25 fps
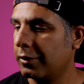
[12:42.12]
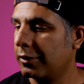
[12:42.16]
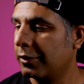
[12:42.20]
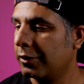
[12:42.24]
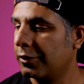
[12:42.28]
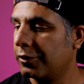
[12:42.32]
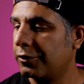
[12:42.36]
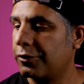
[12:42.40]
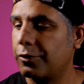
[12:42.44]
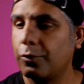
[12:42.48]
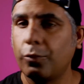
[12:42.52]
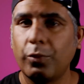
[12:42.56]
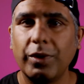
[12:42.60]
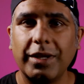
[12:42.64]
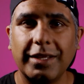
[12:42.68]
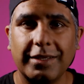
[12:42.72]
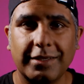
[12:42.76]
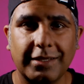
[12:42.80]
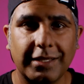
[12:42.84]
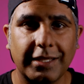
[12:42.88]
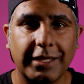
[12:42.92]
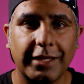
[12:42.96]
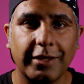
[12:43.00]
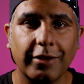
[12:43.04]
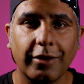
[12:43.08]
So
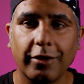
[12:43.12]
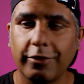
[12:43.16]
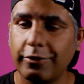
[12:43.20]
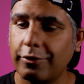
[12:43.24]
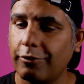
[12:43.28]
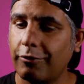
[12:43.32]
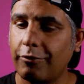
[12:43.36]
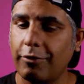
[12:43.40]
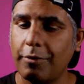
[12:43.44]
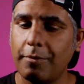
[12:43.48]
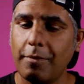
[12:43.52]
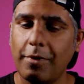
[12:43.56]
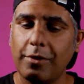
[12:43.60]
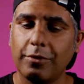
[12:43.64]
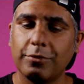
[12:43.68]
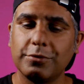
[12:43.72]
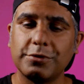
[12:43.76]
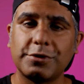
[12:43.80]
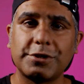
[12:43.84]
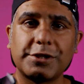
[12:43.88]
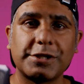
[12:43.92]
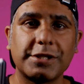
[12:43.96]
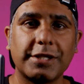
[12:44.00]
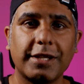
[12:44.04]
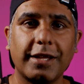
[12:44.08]
weirdly, on the
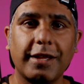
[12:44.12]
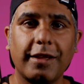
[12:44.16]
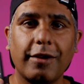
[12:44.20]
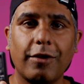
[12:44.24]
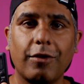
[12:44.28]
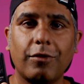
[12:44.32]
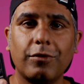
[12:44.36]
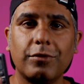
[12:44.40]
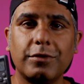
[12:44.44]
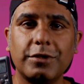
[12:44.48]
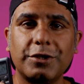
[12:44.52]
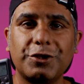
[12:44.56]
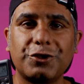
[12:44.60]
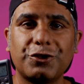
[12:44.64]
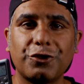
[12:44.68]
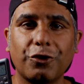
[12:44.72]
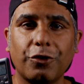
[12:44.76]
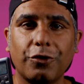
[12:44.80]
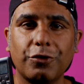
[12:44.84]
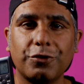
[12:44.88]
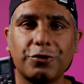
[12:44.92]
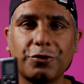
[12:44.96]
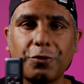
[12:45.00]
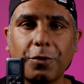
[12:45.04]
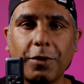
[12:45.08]
remote, it only
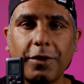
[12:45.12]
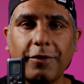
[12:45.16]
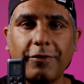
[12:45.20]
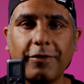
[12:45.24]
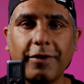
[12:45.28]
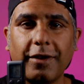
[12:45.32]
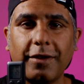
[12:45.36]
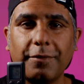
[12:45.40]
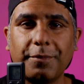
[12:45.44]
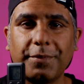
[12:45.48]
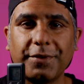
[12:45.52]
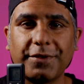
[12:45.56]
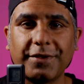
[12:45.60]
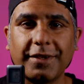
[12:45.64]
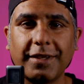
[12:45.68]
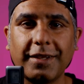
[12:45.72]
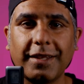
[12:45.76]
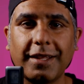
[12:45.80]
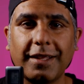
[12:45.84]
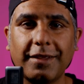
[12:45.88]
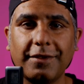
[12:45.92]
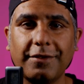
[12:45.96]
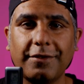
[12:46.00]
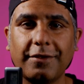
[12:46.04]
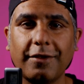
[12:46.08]
shows 25%
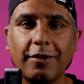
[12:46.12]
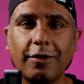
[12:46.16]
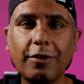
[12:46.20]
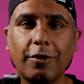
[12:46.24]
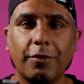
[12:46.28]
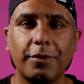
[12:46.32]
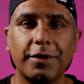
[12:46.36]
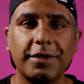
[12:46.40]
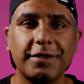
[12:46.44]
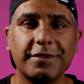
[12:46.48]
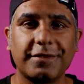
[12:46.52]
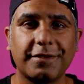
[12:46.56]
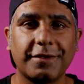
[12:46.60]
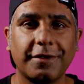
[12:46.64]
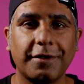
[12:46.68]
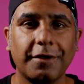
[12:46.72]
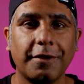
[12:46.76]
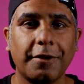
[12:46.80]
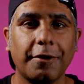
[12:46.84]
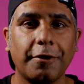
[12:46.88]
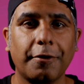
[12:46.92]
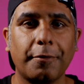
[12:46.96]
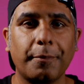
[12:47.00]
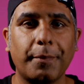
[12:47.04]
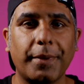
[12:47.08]
as the lowest,
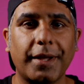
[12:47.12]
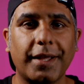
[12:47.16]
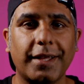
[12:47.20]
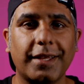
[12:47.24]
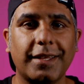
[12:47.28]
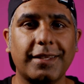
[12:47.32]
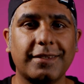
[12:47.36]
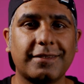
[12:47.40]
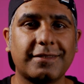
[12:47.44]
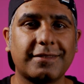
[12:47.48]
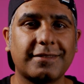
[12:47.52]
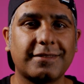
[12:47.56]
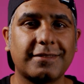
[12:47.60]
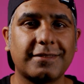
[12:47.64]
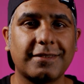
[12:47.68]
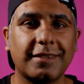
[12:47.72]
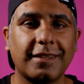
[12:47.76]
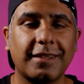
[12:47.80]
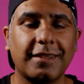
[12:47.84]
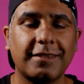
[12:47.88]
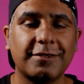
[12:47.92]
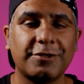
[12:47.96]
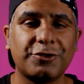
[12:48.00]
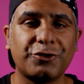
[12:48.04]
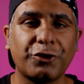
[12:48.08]
but it's
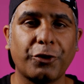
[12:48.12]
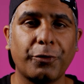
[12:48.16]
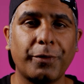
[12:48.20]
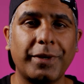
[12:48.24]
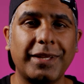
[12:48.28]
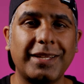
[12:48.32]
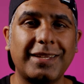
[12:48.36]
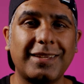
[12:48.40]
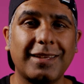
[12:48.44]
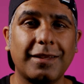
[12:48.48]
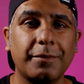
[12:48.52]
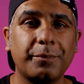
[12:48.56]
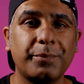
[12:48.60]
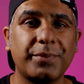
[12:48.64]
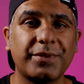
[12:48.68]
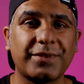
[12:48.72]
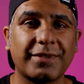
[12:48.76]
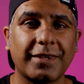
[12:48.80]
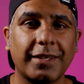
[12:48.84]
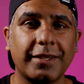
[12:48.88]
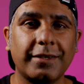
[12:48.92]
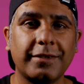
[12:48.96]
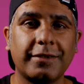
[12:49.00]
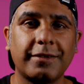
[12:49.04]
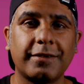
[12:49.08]
showing
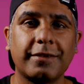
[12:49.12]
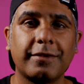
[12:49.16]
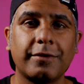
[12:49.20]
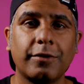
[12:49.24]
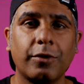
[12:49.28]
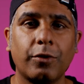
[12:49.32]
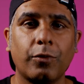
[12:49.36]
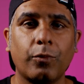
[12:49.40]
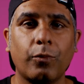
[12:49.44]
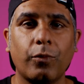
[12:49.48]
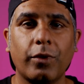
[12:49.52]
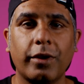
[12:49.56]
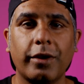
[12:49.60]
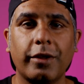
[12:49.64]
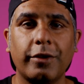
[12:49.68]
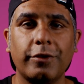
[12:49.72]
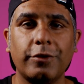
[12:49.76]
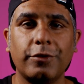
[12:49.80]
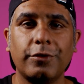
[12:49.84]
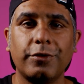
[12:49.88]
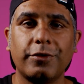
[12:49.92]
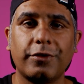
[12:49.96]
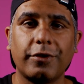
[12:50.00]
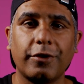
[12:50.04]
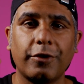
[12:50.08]
10% when I
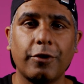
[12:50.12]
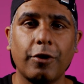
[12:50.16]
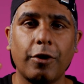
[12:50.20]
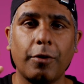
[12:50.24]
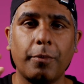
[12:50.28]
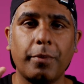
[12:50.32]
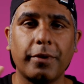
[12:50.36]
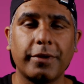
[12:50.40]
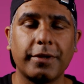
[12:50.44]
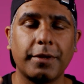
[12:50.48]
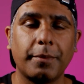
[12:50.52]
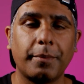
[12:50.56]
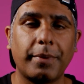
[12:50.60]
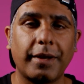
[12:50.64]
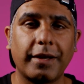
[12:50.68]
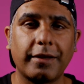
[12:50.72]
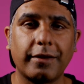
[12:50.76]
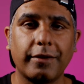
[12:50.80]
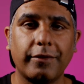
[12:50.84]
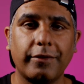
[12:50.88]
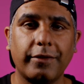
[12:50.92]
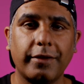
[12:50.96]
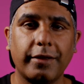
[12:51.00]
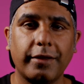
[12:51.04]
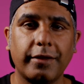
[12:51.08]
use the knob on the back
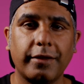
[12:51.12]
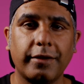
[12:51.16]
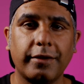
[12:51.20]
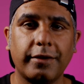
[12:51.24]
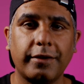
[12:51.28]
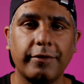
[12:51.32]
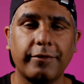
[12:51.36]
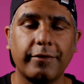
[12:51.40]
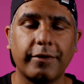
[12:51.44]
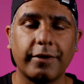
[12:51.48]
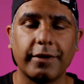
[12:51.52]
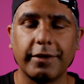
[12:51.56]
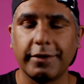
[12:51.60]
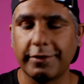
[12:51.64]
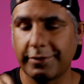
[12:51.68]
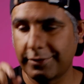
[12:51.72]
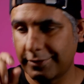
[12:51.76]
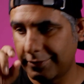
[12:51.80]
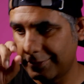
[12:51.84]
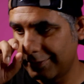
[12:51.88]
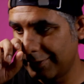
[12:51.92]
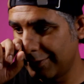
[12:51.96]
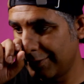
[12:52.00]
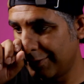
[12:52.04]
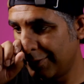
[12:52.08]
of the device.
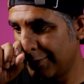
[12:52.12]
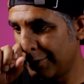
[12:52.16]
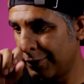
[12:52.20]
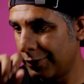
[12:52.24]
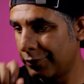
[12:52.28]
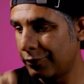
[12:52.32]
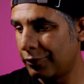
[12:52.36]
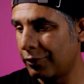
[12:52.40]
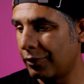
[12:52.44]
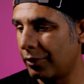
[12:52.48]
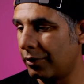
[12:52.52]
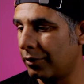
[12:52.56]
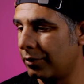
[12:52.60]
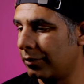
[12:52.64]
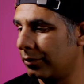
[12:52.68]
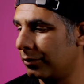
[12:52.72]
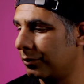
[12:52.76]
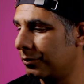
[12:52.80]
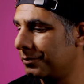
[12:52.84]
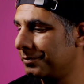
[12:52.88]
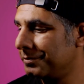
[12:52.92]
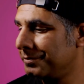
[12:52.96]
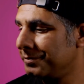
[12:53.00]
So